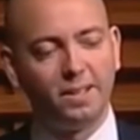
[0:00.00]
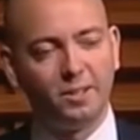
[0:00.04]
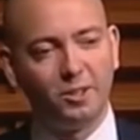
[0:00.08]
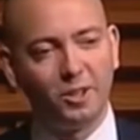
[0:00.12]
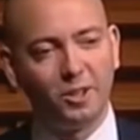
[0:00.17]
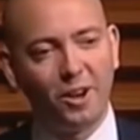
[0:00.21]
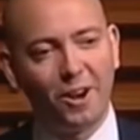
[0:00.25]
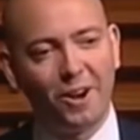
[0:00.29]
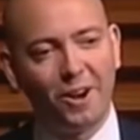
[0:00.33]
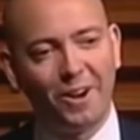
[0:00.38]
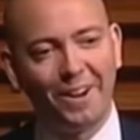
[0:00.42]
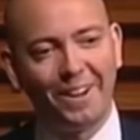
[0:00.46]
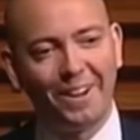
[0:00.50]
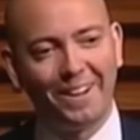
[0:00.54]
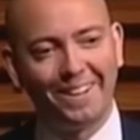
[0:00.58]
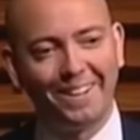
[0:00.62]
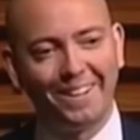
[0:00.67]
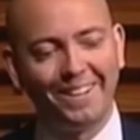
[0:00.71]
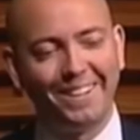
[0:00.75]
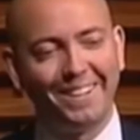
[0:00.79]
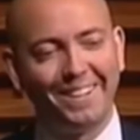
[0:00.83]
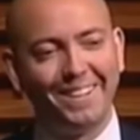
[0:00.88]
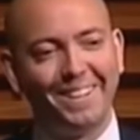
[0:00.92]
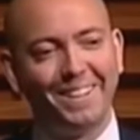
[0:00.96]
So
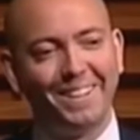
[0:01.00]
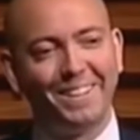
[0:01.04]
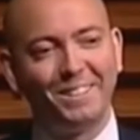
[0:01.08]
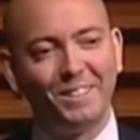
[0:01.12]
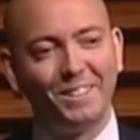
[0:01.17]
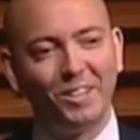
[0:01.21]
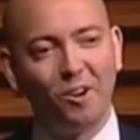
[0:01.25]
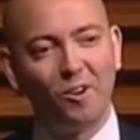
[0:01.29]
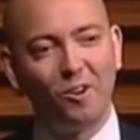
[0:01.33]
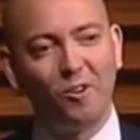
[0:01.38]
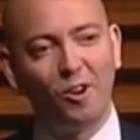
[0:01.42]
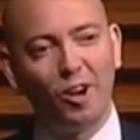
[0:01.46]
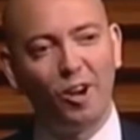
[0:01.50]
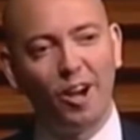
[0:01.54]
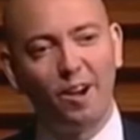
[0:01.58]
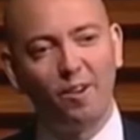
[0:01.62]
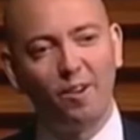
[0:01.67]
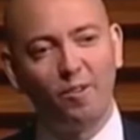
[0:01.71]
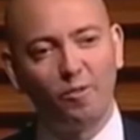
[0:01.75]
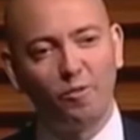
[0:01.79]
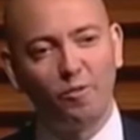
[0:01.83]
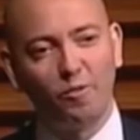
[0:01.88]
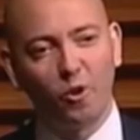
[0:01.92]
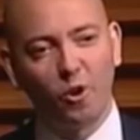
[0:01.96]

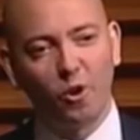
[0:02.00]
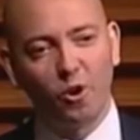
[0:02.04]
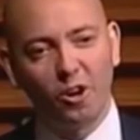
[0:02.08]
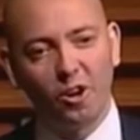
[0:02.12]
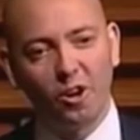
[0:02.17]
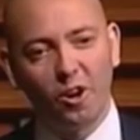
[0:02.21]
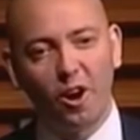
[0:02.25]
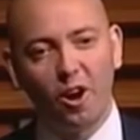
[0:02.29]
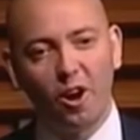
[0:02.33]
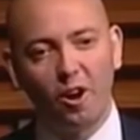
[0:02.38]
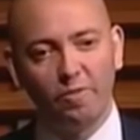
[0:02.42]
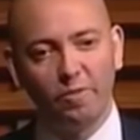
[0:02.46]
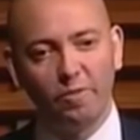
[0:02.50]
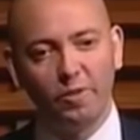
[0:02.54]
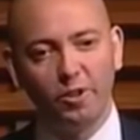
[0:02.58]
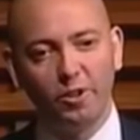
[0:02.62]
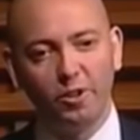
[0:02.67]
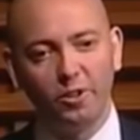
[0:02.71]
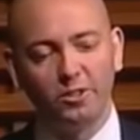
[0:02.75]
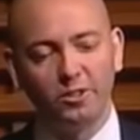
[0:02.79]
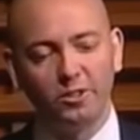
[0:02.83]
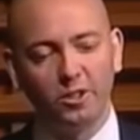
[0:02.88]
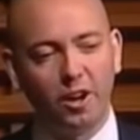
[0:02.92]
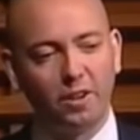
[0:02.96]
4.5
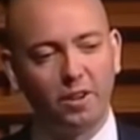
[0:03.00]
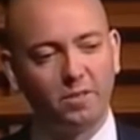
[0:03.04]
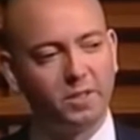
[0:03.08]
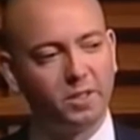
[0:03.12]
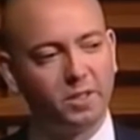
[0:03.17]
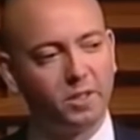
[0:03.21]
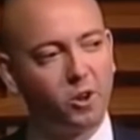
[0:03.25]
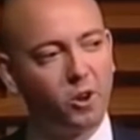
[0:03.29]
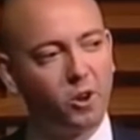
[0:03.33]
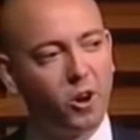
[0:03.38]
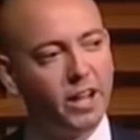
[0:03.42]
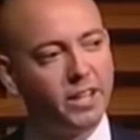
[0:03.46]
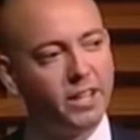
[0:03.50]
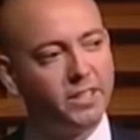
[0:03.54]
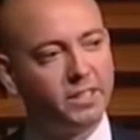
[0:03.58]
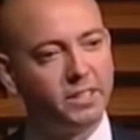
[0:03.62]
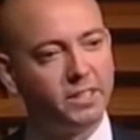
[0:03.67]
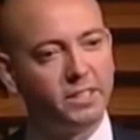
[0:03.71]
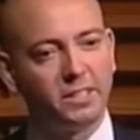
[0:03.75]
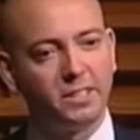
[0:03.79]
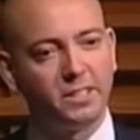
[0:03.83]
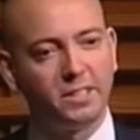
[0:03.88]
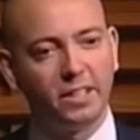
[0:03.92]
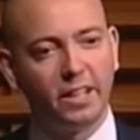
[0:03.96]
years after the
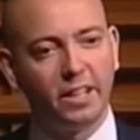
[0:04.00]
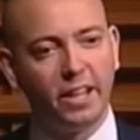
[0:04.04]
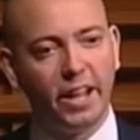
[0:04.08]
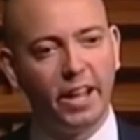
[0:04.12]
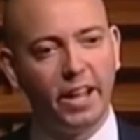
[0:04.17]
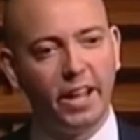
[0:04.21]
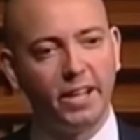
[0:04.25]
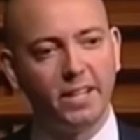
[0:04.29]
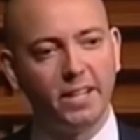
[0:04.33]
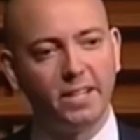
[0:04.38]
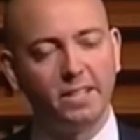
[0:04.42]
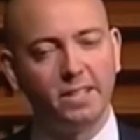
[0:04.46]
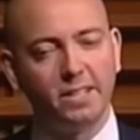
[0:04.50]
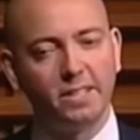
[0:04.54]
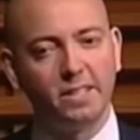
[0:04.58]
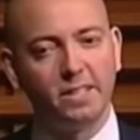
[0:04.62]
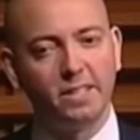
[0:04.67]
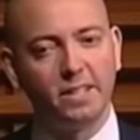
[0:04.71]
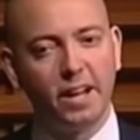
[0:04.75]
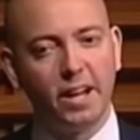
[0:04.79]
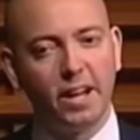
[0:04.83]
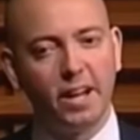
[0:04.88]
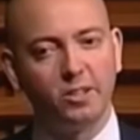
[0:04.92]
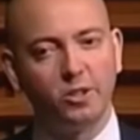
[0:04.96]
crisis and
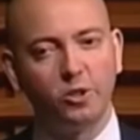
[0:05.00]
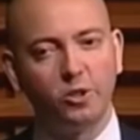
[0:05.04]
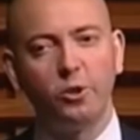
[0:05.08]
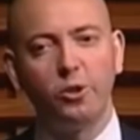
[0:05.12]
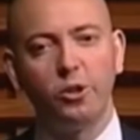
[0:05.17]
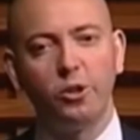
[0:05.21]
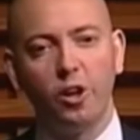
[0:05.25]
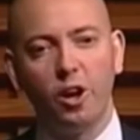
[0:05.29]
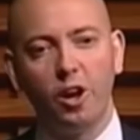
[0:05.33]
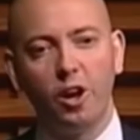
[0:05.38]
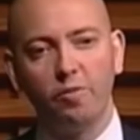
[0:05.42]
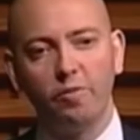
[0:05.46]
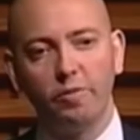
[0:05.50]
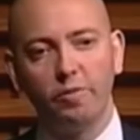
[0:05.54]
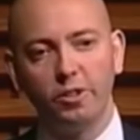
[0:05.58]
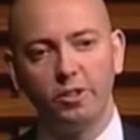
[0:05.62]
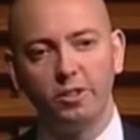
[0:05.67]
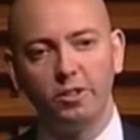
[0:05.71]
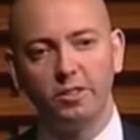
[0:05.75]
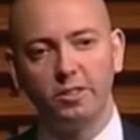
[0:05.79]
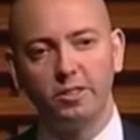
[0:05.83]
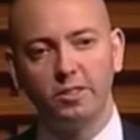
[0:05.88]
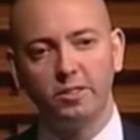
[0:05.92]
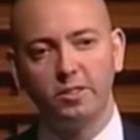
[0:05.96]
2.5
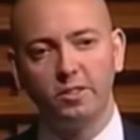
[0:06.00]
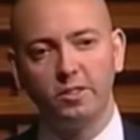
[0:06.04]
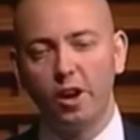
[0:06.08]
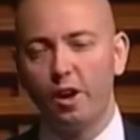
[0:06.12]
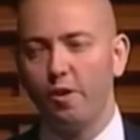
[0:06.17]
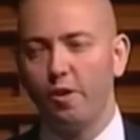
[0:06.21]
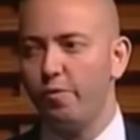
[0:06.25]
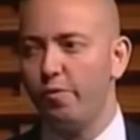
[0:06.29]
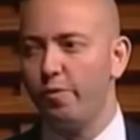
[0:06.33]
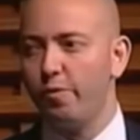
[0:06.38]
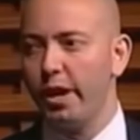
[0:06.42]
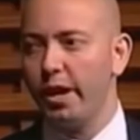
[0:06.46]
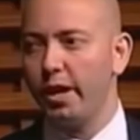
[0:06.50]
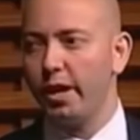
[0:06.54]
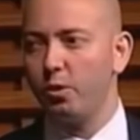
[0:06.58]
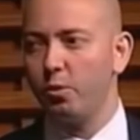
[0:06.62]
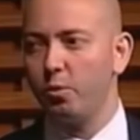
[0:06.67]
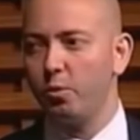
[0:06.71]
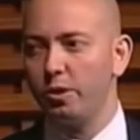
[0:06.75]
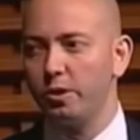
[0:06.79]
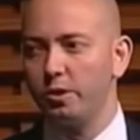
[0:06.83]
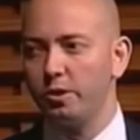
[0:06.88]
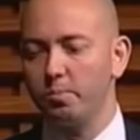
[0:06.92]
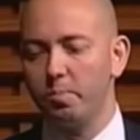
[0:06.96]
years since
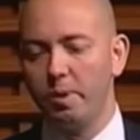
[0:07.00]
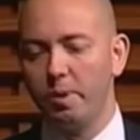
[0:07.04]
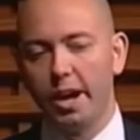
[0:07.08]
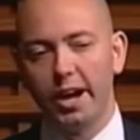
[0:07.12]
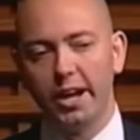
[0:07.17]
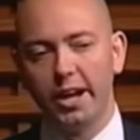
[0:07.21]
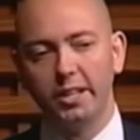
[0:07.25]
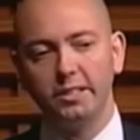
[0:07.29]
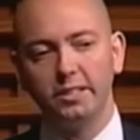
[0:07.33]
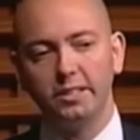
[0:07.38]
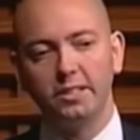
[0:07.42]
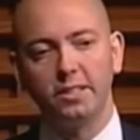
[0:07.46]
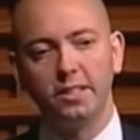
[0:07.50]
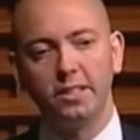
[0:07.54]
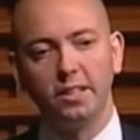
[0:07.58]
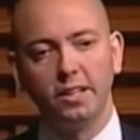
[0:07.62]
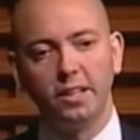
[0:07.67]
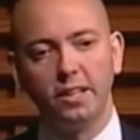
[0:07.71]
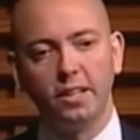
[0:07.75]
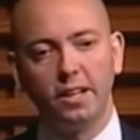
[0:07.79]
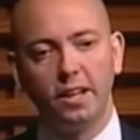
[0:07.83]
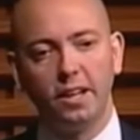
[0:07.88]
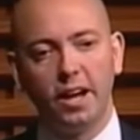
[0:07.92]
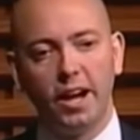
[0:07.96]
Dodd-Frank was passed,
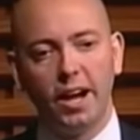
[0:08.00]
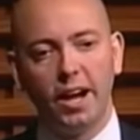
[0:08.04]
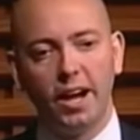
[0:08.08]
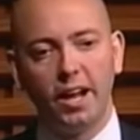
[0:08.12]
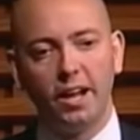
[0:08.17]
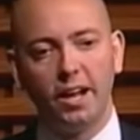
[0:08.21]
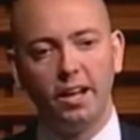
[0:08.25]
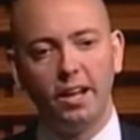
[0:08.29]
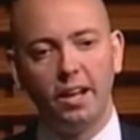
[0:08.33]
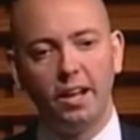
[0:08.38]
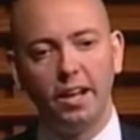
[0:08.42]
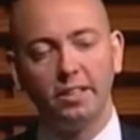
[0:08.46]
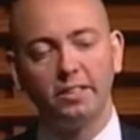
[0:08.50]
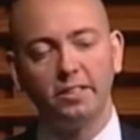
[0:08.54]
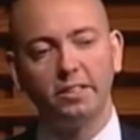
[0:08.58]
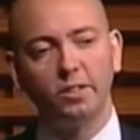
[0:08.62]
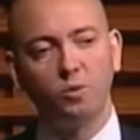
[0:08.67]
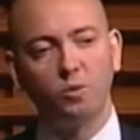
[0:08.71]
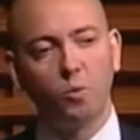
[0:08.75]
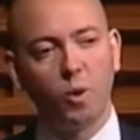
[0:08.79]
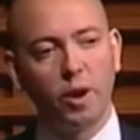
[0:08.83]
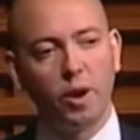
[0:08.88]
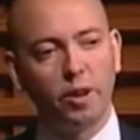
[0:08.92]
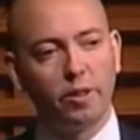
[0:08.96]
less
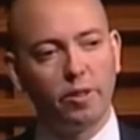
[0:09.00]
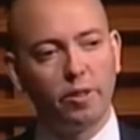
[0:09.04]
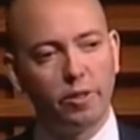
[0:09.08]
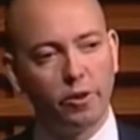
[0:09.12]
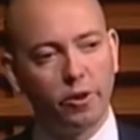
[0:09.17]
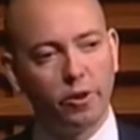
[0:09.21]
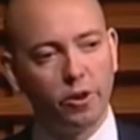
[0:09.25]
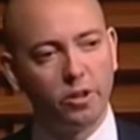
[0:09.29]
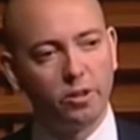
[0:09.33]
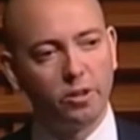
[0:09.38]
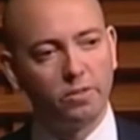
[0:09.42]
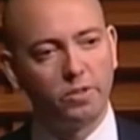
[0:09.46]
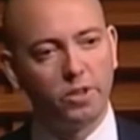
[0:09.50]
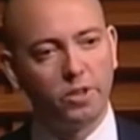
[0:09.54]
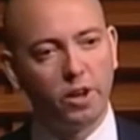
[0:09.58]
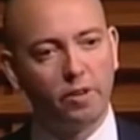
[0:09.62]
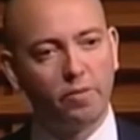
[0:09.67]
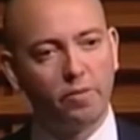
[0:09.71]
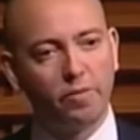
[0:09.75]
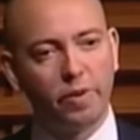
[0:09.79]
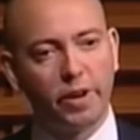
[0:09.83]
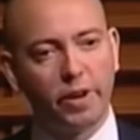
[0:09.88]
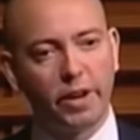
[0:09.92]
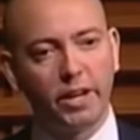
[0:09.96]
than 1/3 of
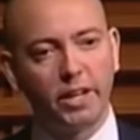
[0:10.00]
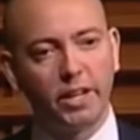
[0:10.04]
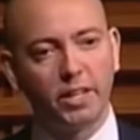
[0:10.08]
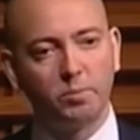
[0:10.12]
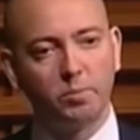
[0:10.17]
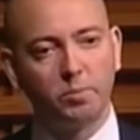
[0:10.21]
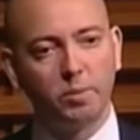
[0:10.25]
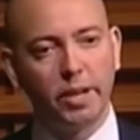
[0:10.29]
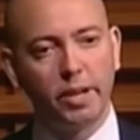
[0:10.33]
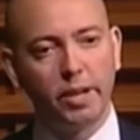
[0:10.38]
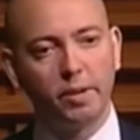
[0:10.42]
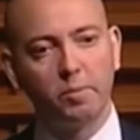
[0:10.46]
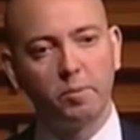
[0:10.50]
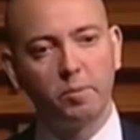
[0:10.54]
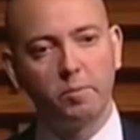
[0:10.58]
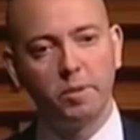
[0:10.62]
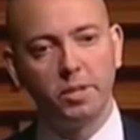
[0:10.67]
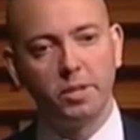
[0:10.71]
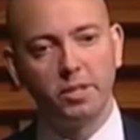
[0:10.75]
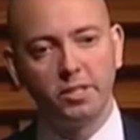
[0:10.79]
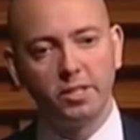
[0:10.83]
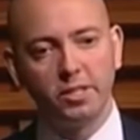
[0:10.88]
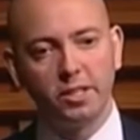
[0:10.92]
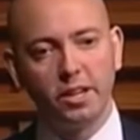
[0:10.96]
Dodd-Frank has been
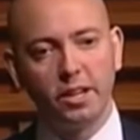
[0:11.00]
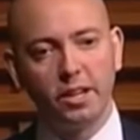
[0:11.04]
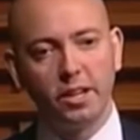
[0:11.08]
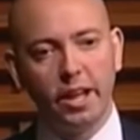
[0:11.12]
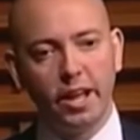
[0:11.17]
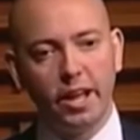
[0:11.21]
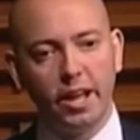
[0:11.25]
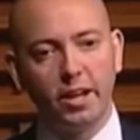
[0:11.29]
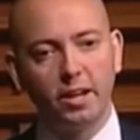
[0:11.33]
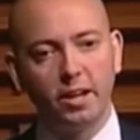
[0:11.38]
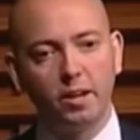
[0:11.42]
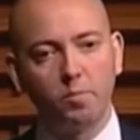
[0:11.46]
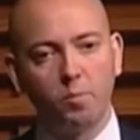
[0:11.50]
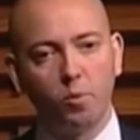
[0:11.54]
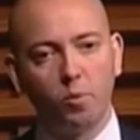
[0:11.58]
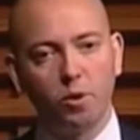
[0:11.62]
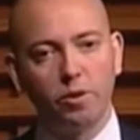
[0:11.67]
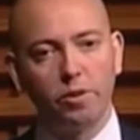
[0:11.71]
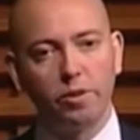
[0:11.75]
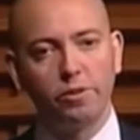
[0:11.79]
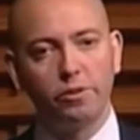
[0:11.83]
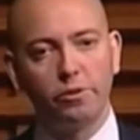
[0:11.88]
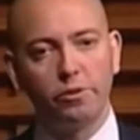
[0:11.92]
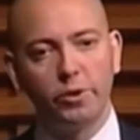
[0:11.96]
implemented, and
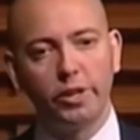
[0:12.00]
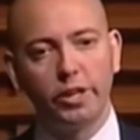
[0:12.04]
more than